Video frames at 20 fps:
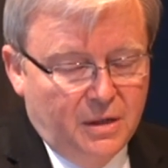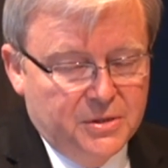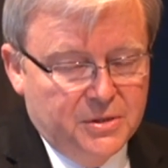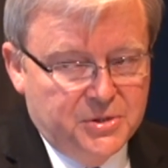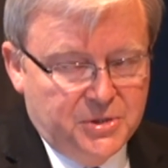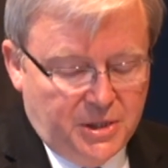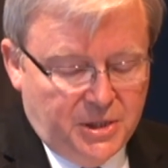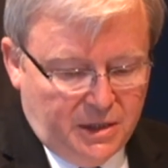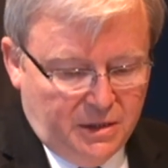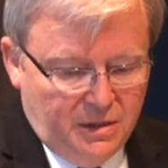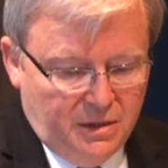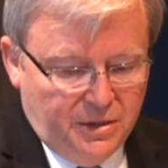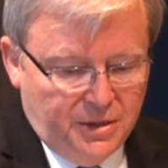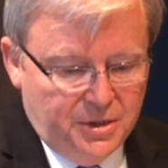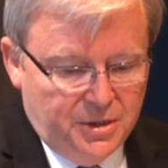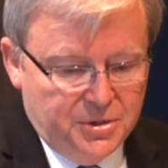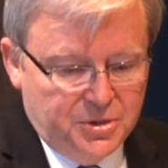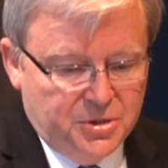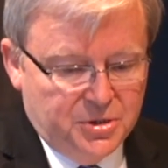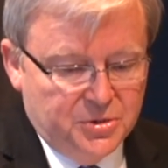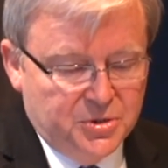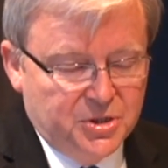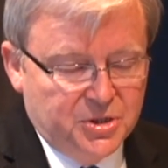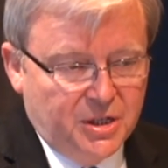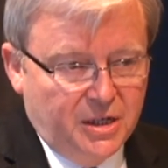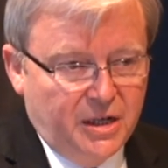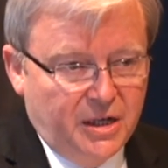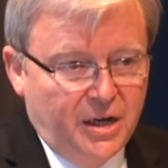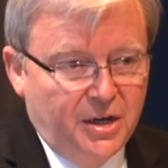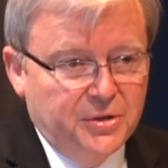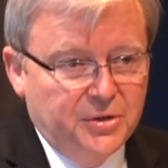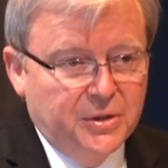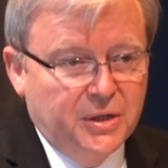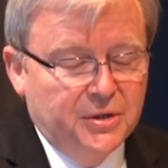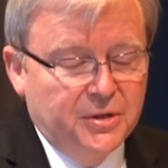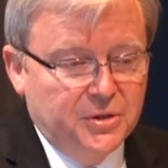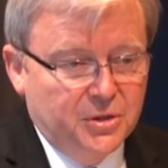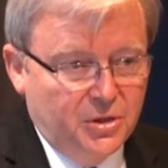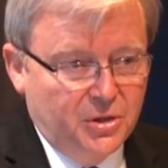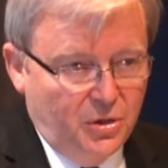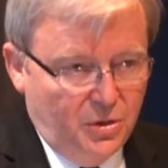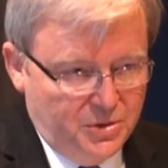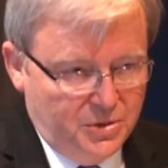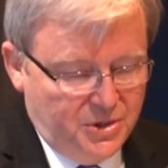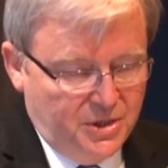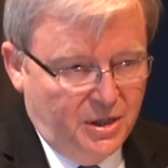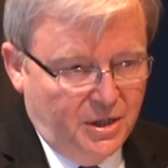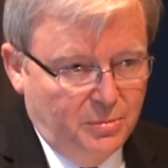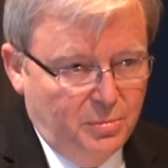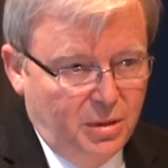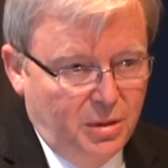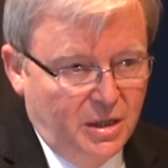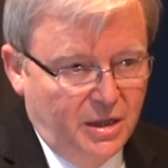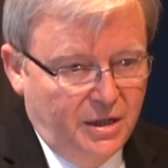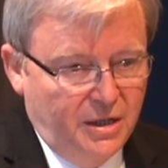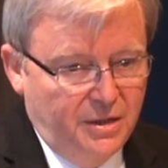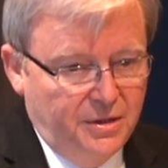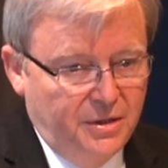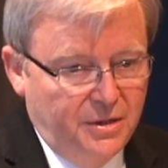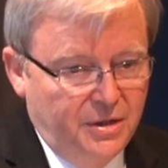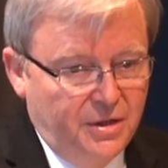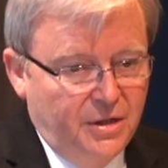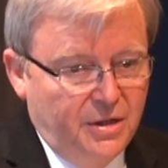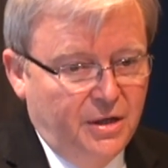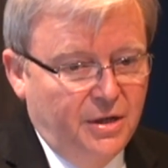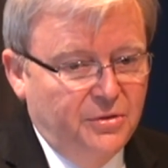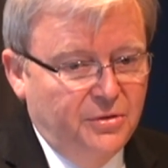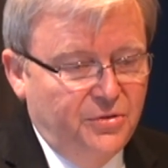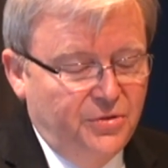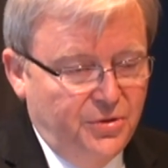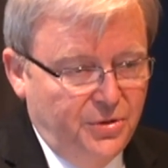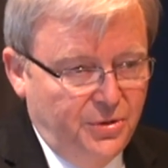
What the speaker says: Secondly, to say how you're going to cost that plan. And